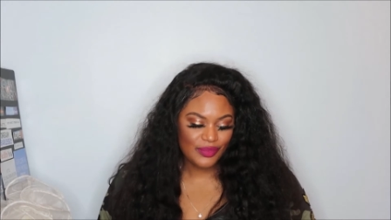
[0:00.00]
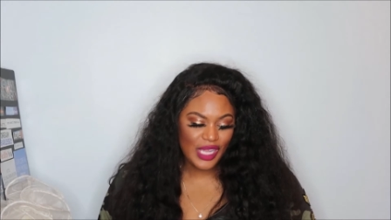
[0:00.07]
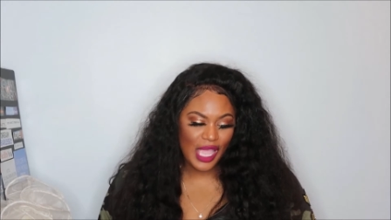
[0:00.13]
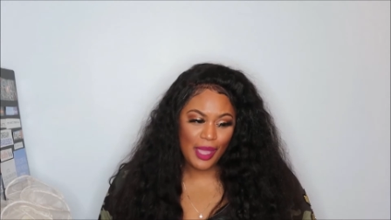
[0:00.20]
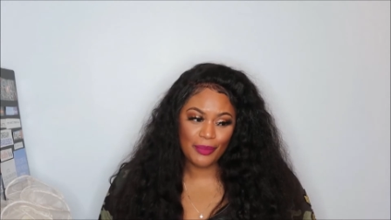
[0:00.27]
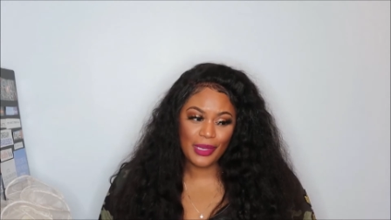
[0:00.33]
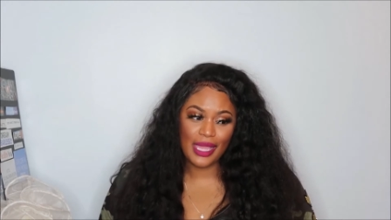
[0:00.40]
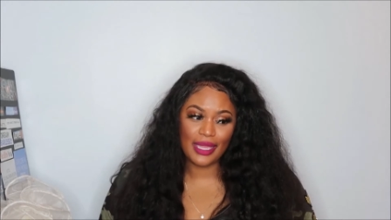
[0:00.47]

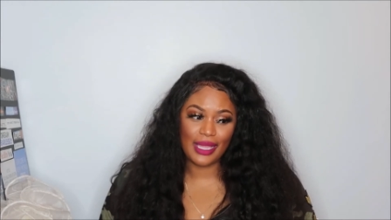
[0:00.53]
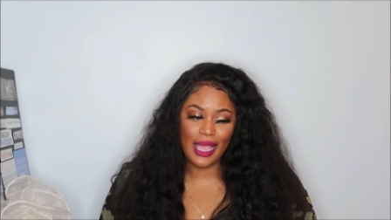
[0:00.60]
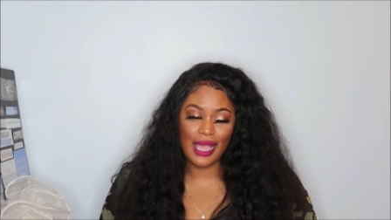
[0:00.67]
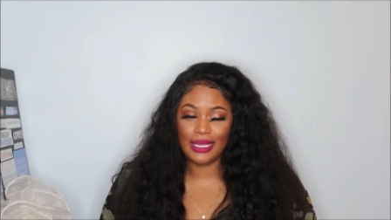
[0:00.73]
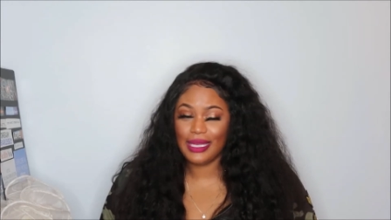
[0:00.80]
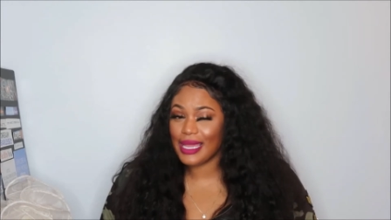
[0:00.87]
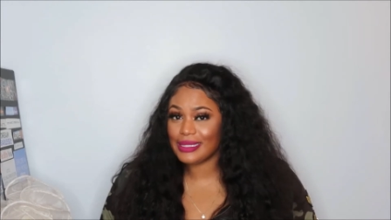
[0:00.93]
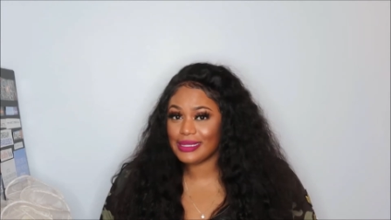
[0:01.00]
I'm like,
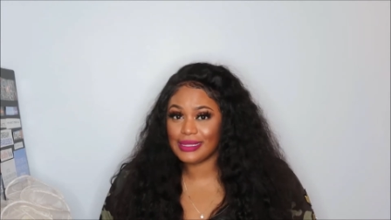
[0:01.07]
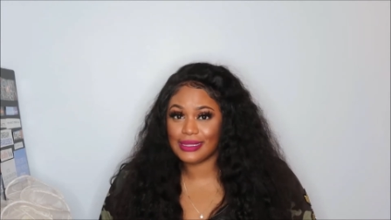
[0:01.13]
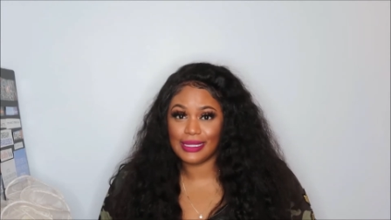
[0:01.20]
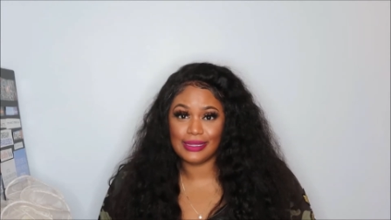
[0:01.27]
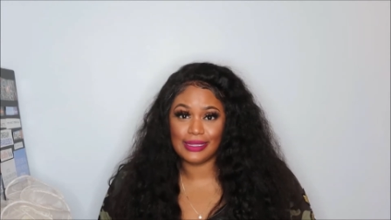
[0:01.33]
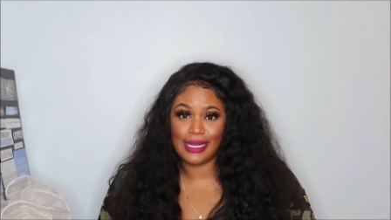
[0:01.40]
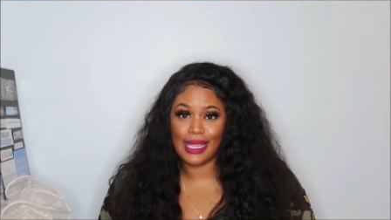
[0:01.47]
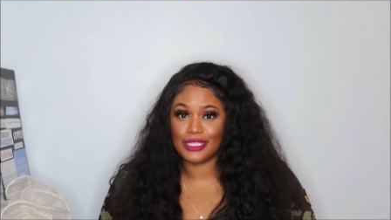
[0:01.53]
I like to
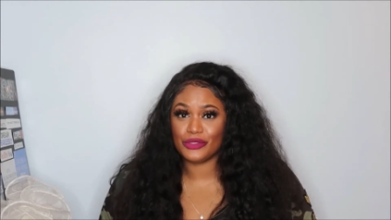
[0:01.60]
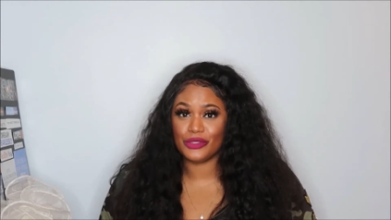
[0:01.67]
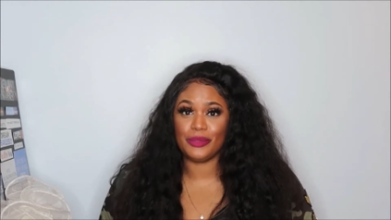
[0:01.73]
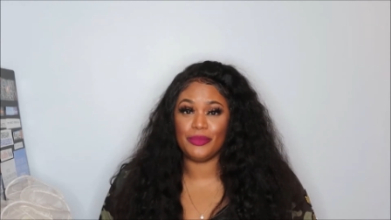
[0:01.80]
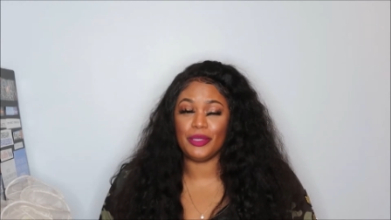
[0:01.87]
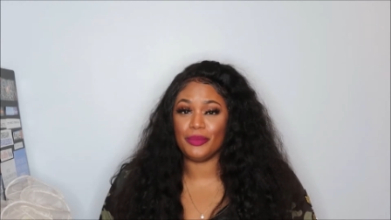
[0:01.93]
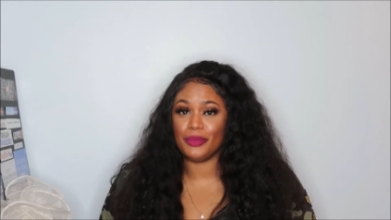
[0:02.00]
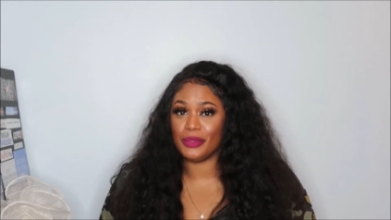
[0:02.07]
think that I
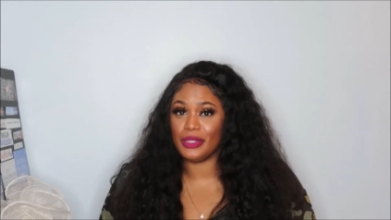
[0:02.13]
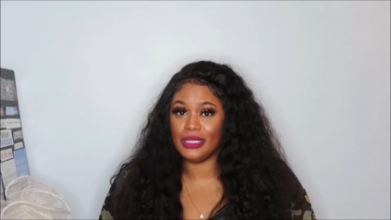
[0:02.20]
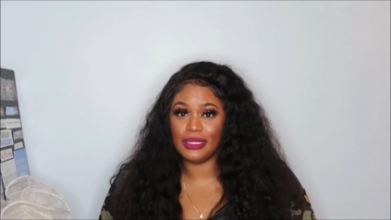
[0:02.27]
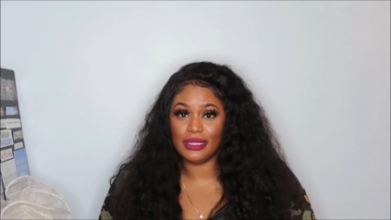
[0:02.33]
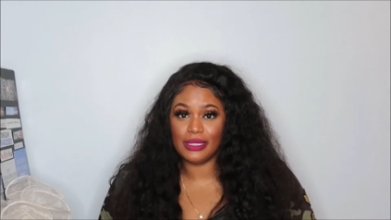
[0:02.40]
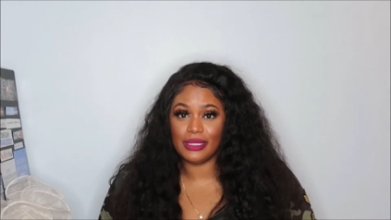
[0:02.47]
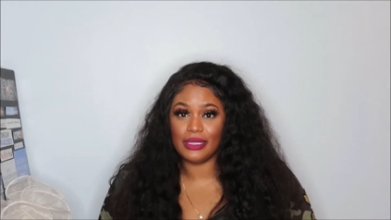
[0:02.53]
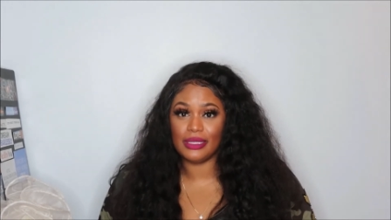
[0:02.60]
treat people
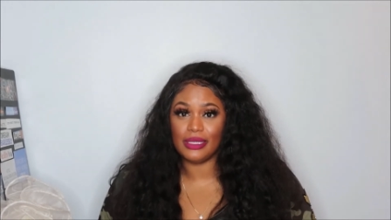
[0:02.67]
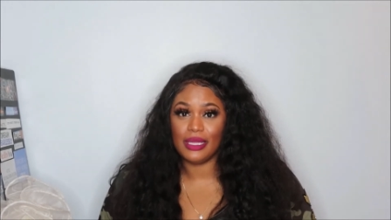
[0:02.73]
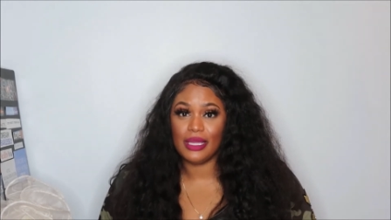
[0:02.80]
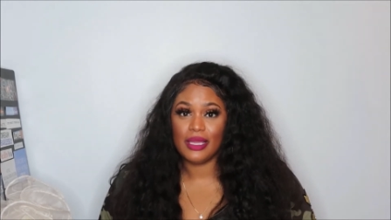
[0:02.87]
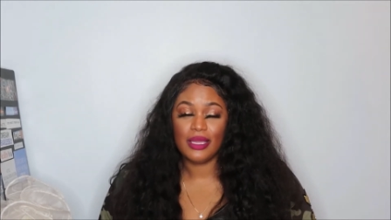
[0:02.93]
good.